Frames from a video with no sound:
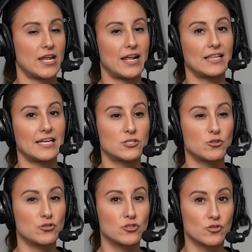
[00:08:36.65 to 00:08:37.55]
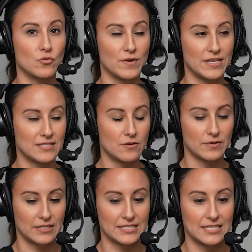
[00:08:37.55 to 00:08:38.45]
And I like to squeeze it
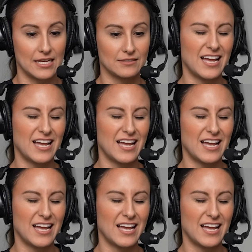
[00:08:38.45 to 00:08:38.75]
really tight,